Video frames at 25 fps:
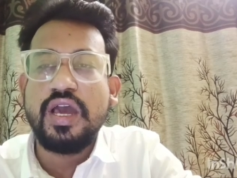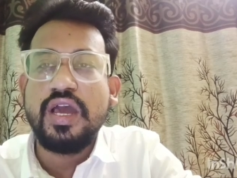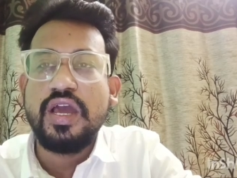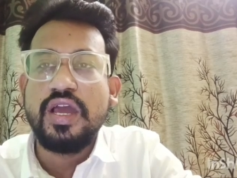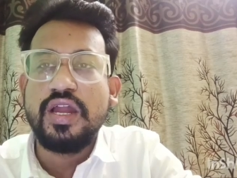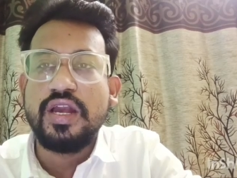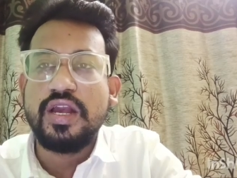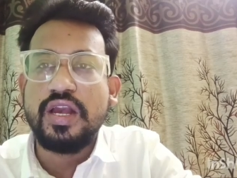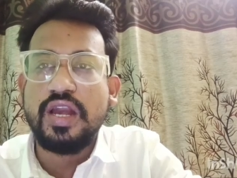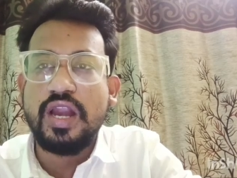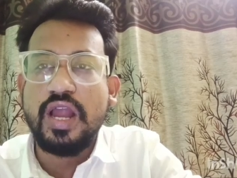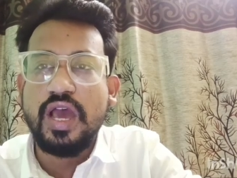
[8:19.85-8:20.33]

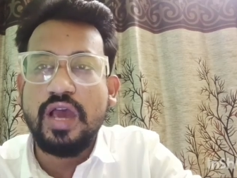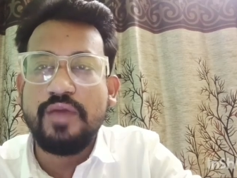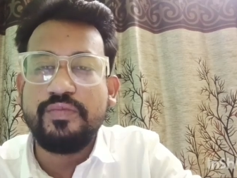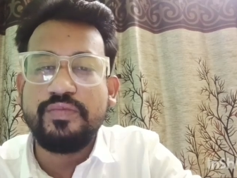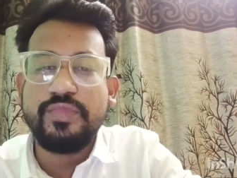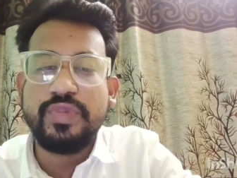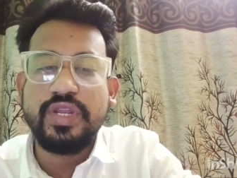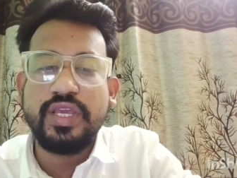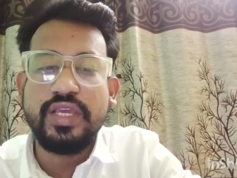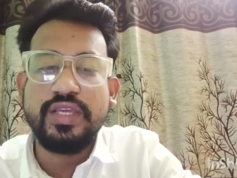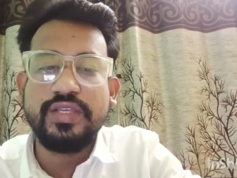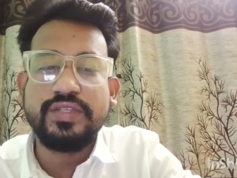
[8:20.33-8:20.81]

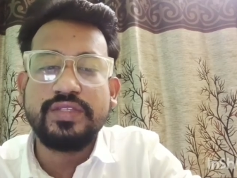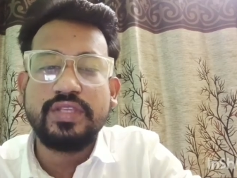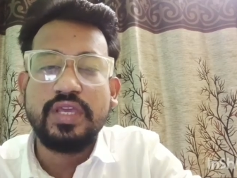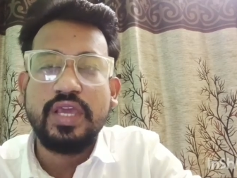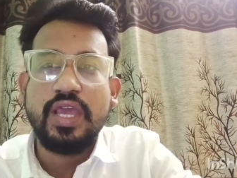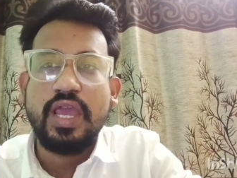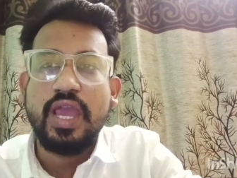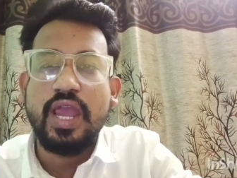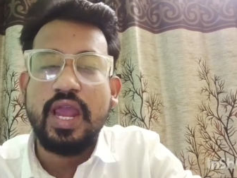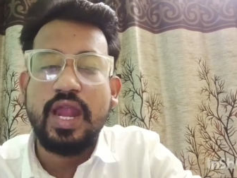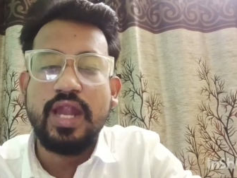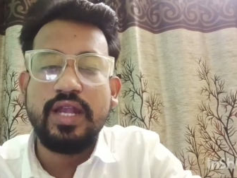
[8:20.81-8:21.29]
numbness
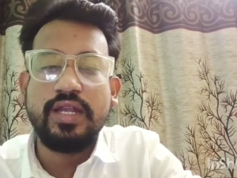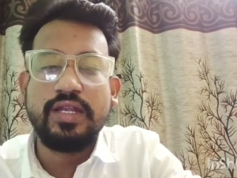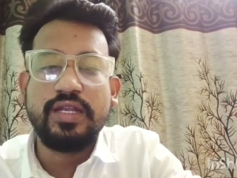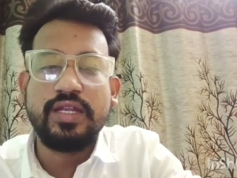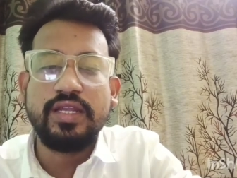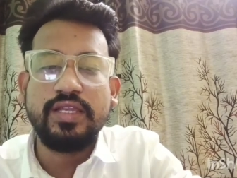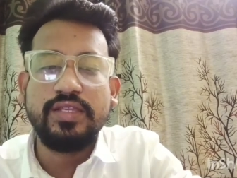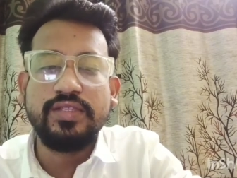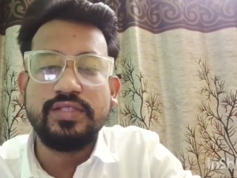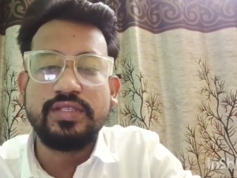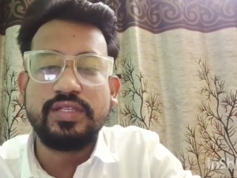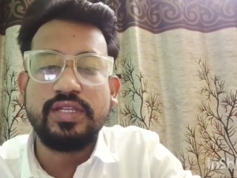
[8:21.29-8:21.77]
and
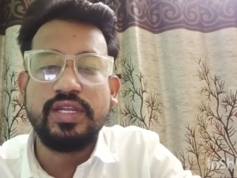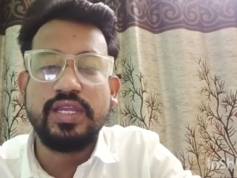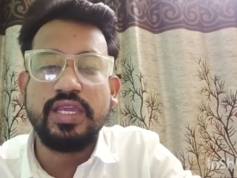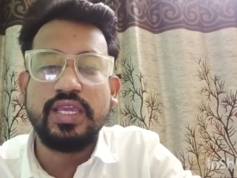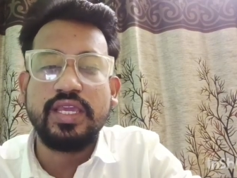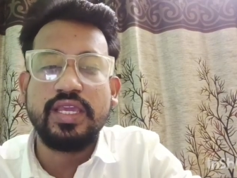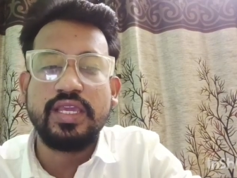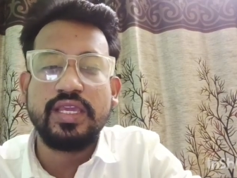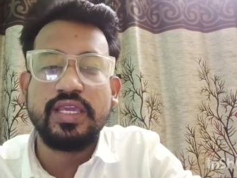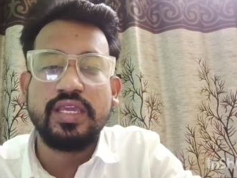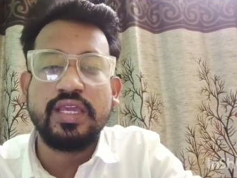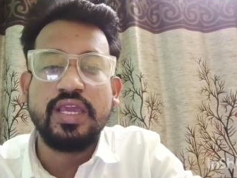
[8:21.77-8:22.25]

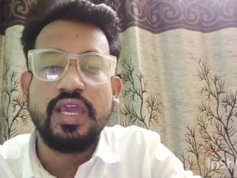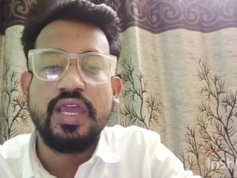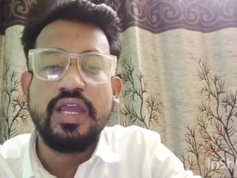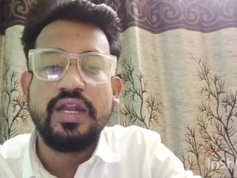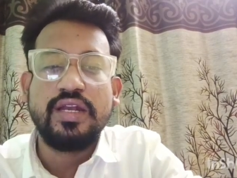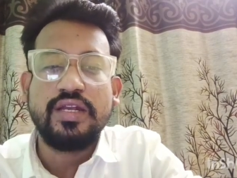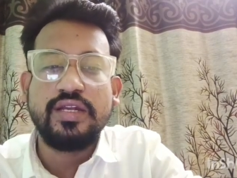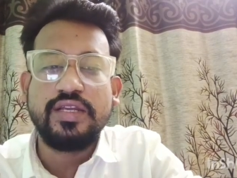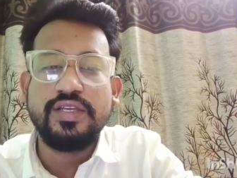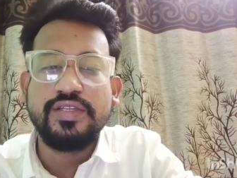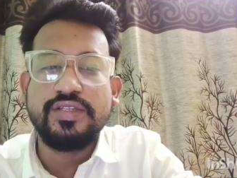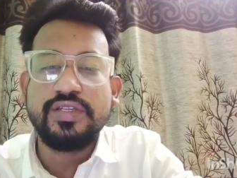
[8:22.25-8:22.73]
tingling,
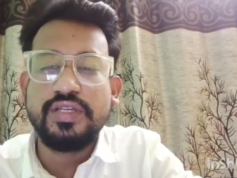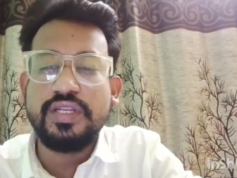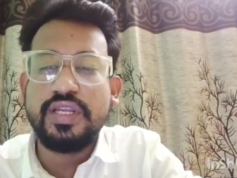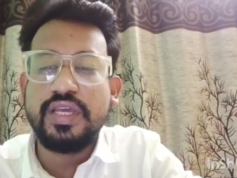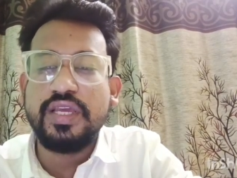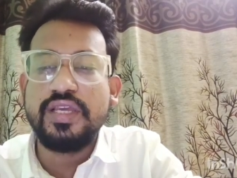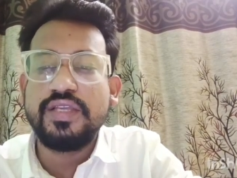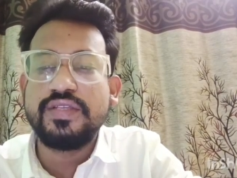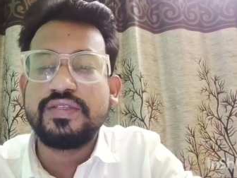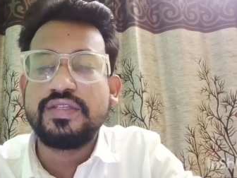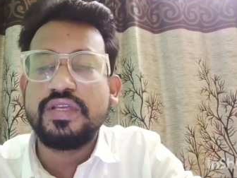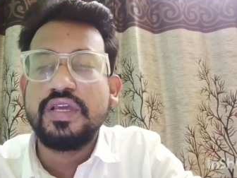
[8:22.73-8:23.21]

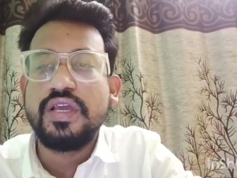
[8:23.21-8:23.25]
dizziness,